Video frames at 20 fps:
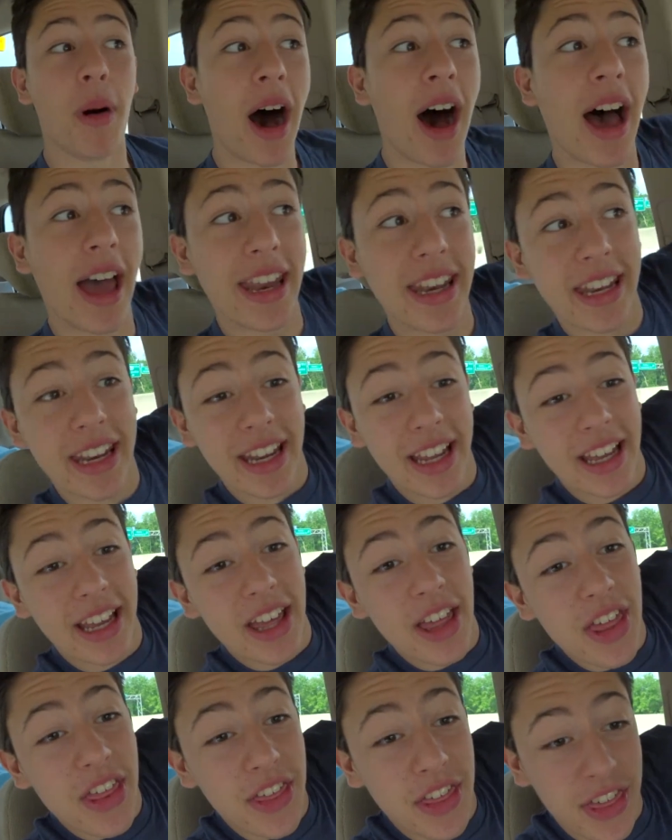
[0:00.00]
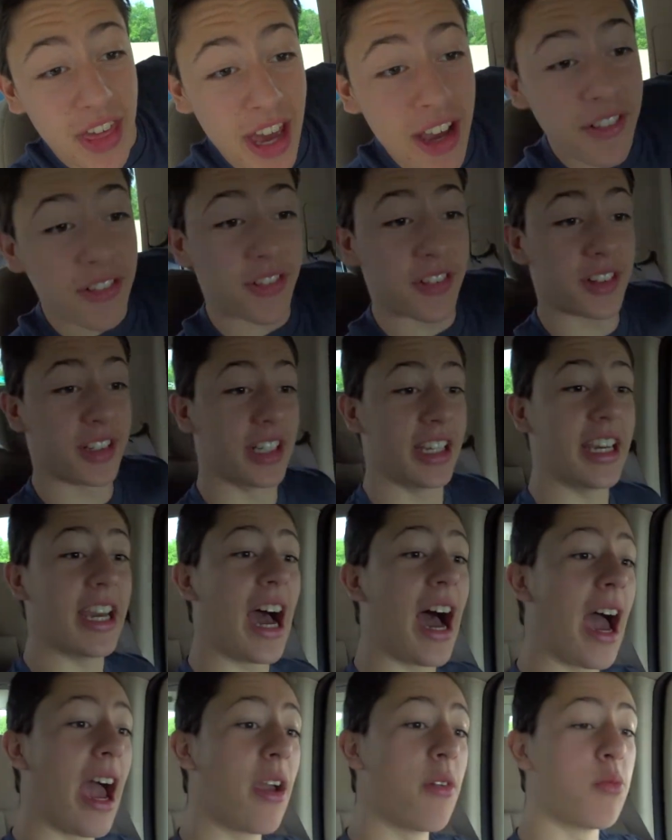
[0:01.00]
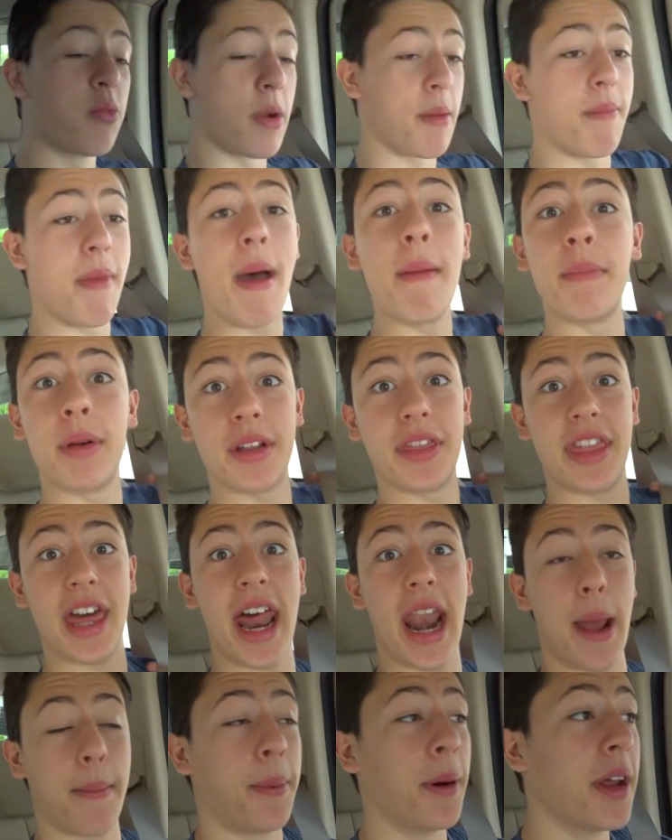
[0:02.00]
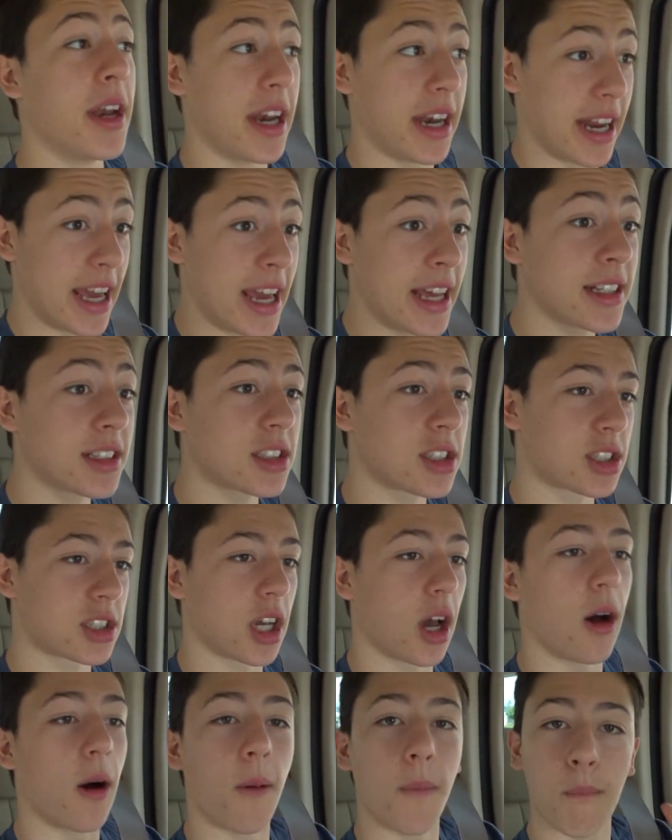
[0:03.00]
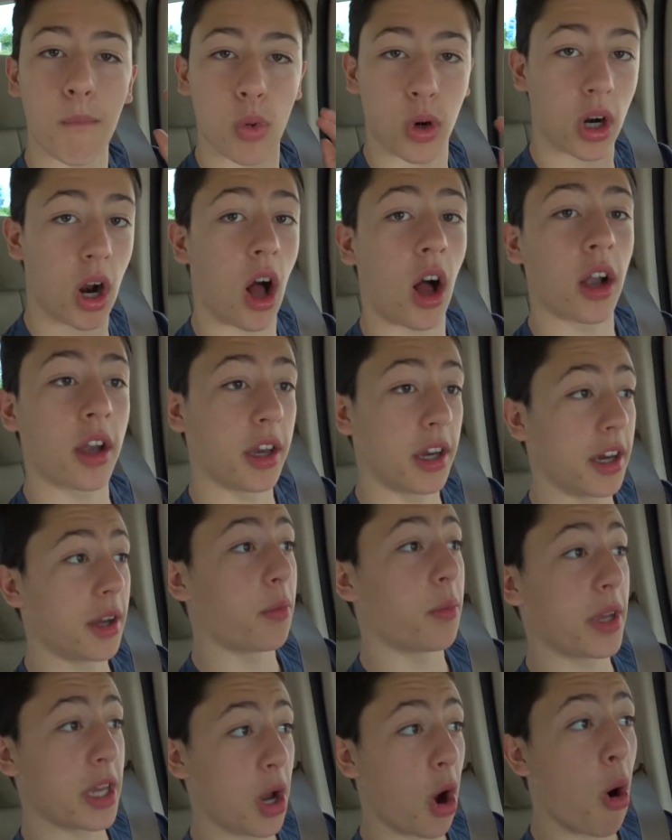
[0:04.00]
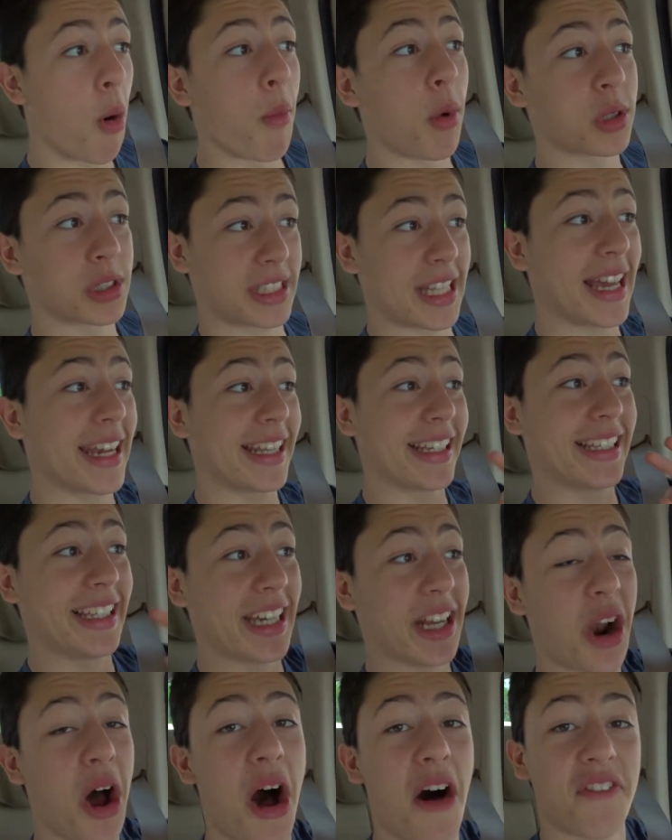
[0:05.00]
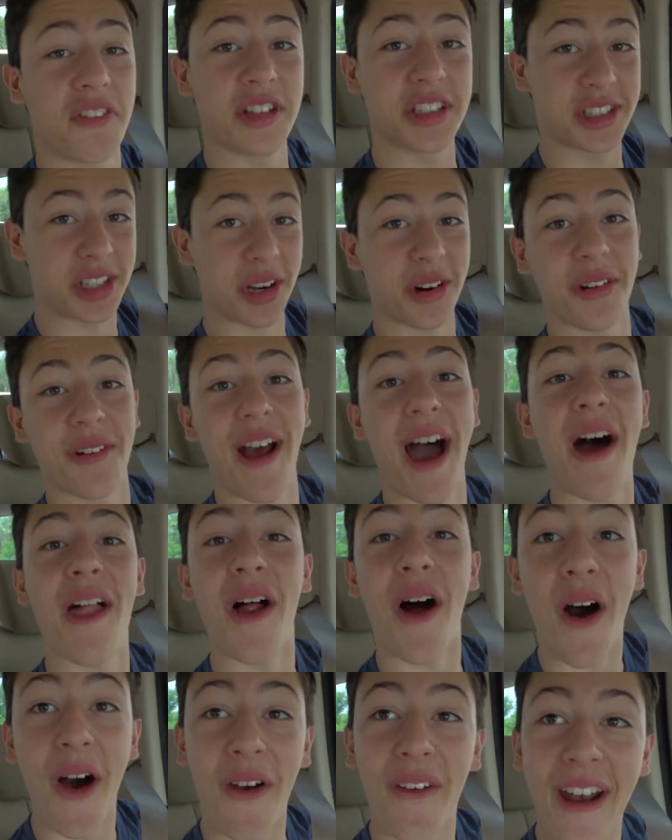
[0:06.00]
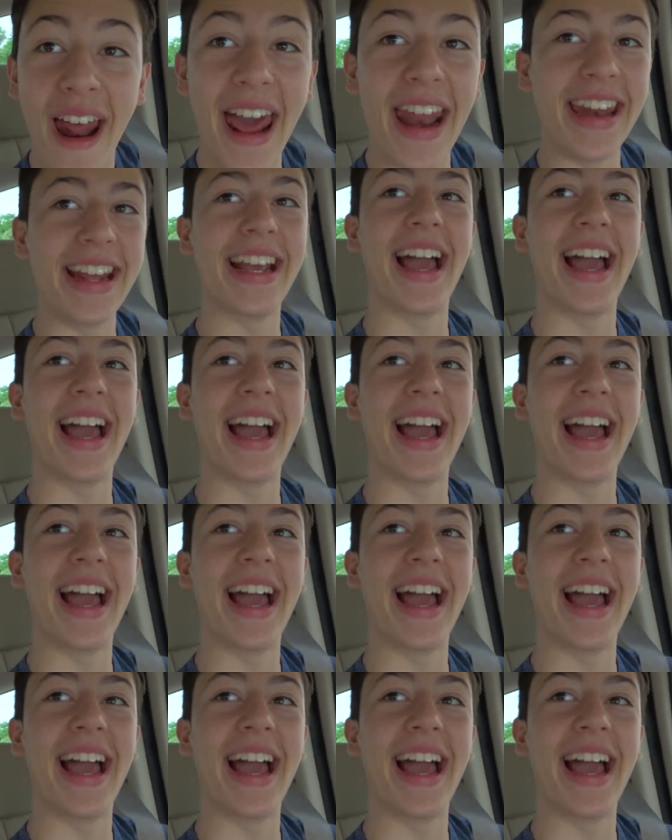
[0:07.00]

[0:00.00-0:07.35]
But thankfully, I remembered that I put it in, so we're all good. We almost had to get off and turn around already,